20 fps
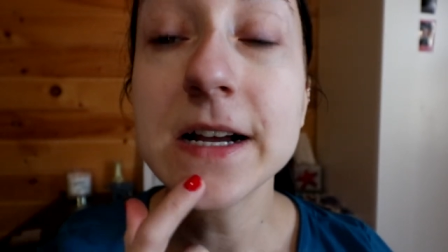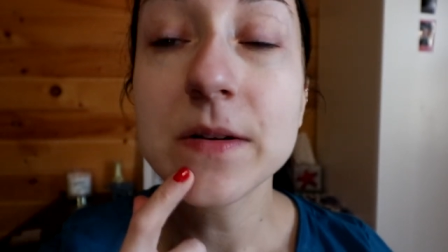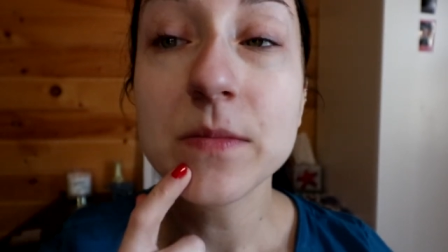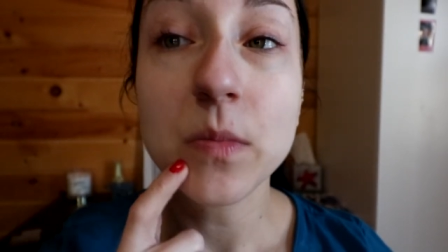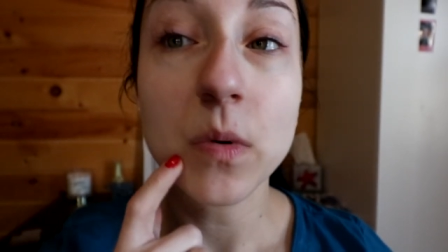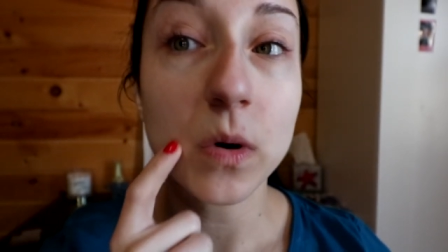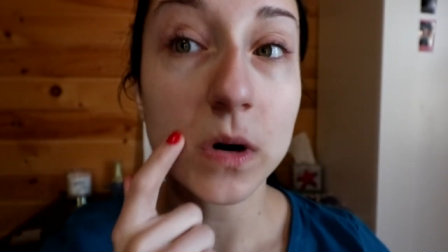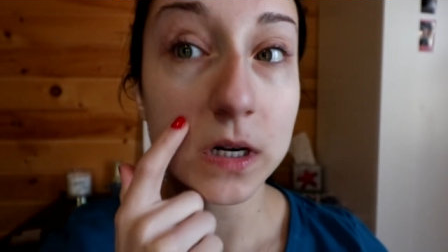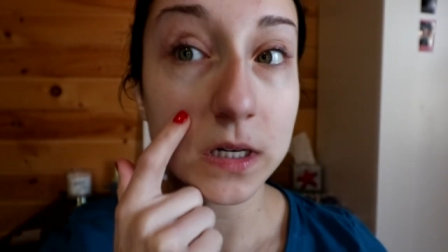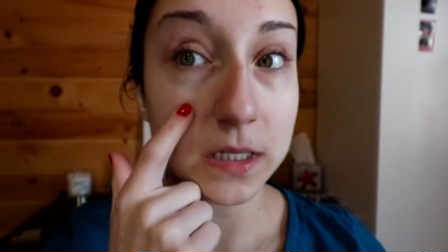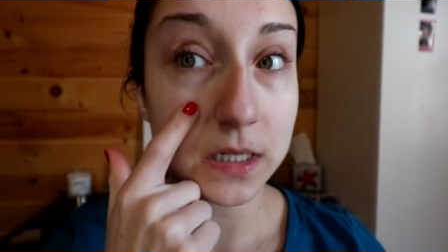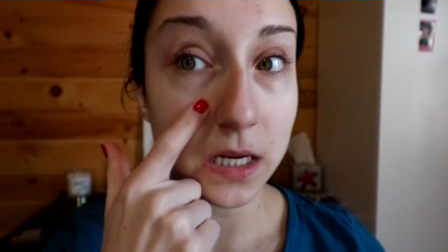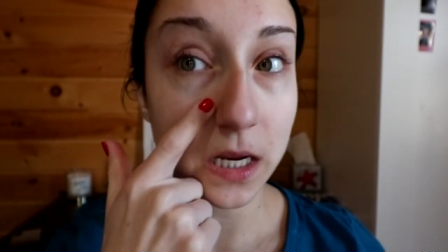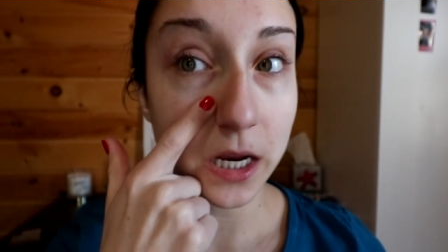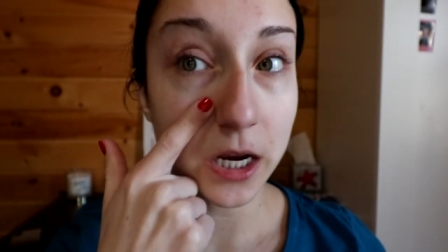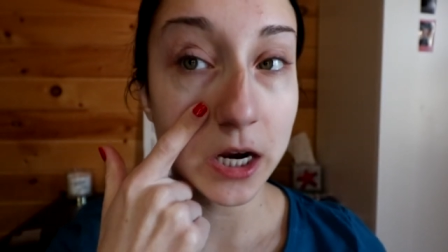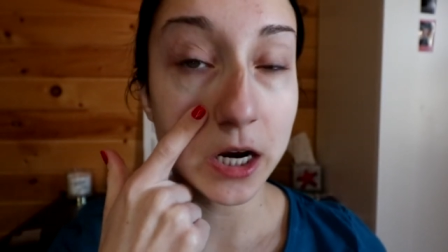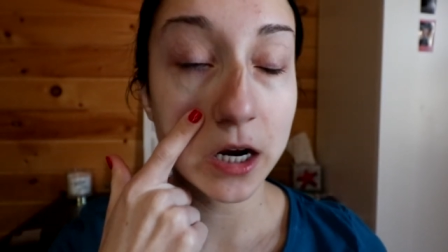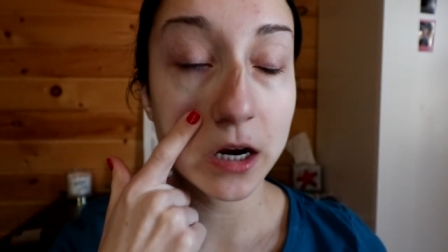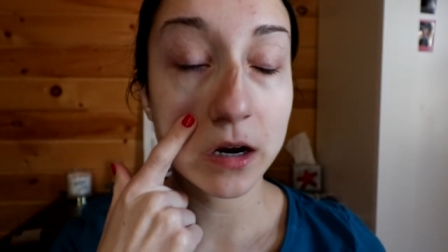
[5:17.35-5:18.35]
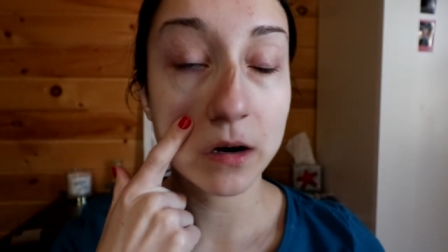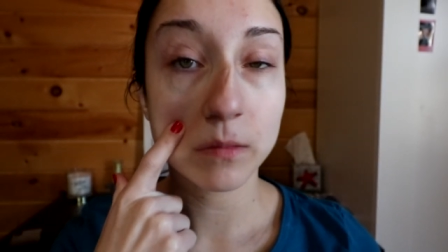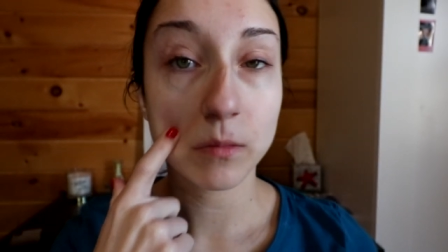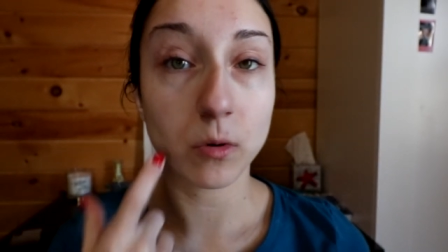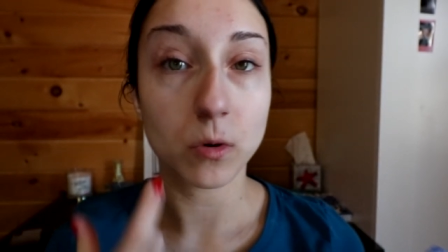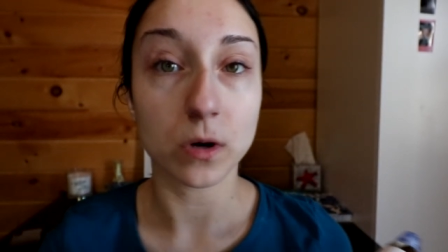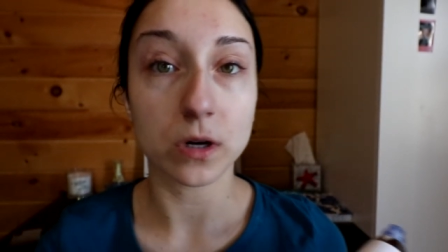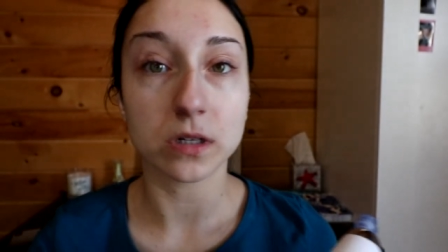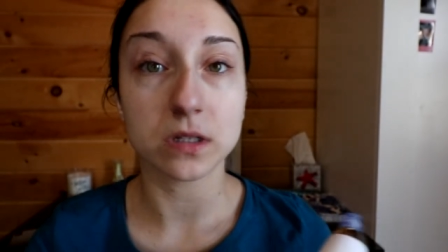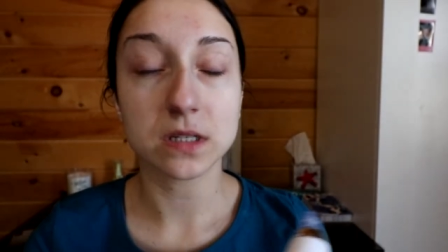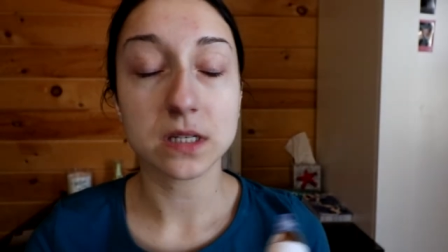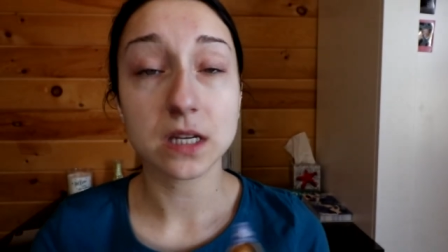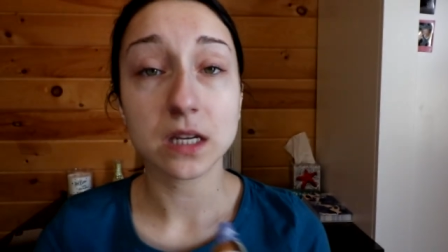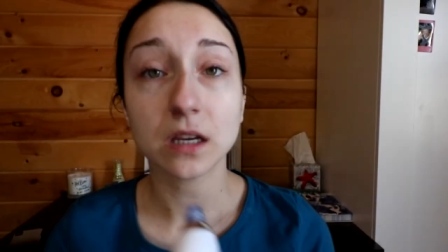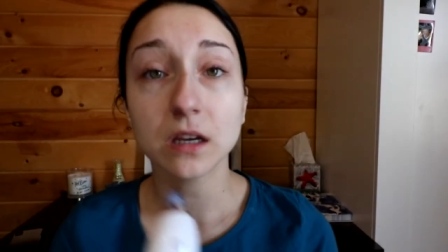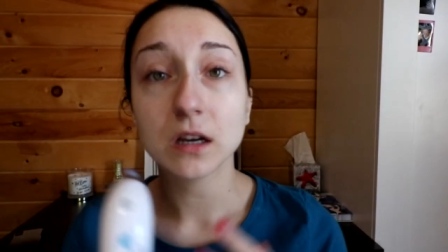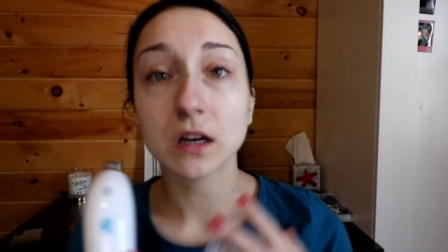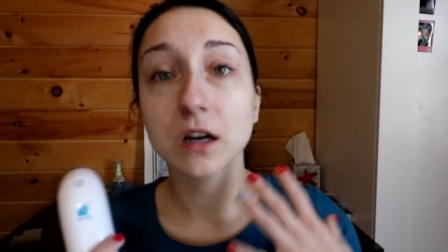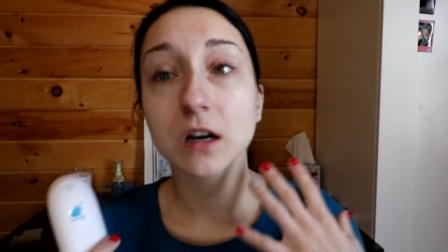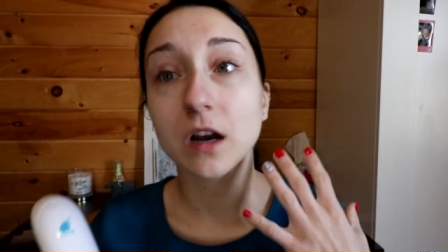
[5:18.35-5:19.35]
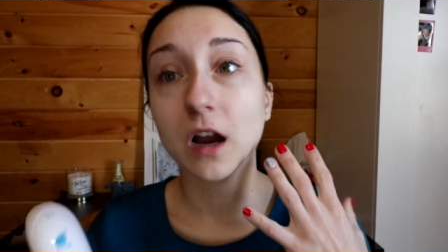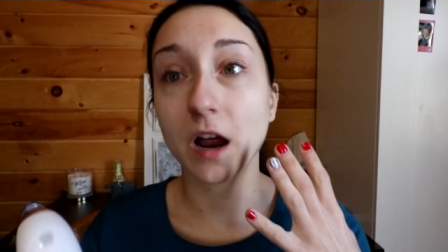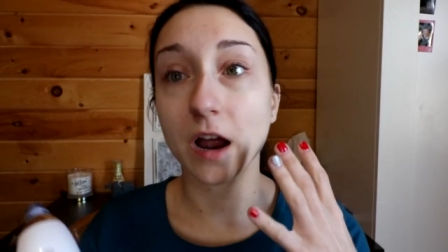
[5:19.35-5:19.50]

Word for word: pores here, pores here,